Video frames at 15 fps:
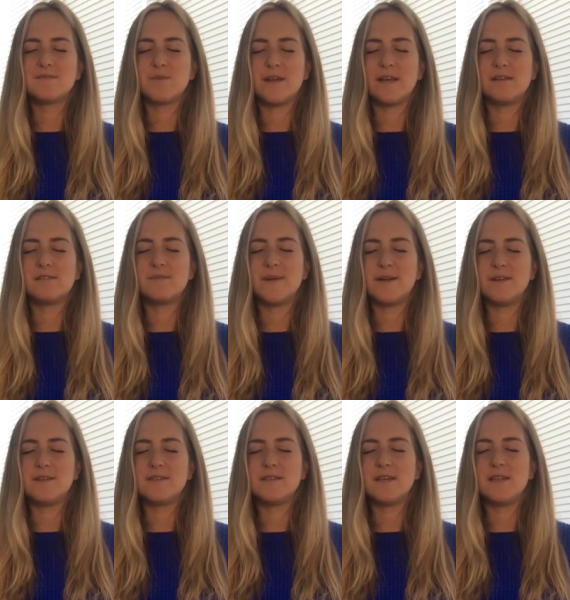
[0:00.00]
when
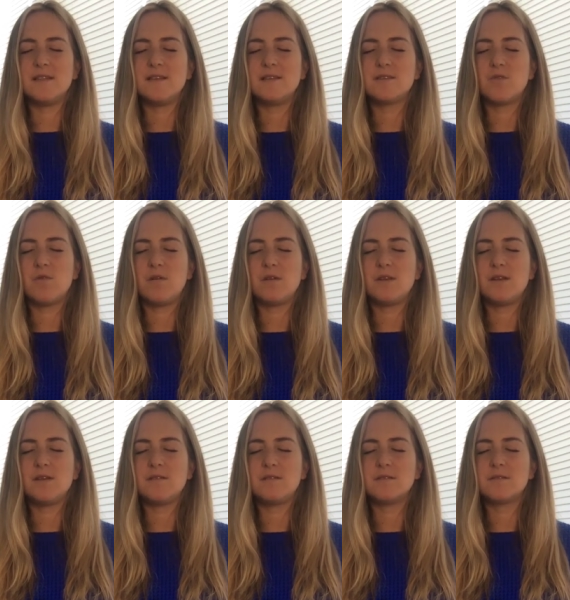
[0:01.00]
experiencing these
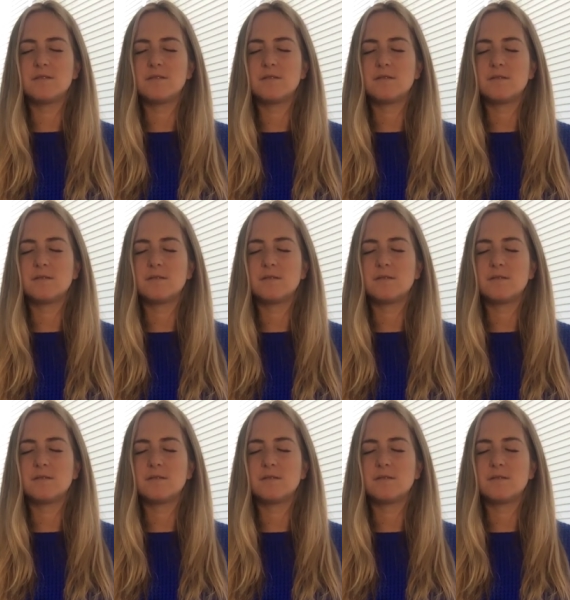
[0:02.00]
qualities.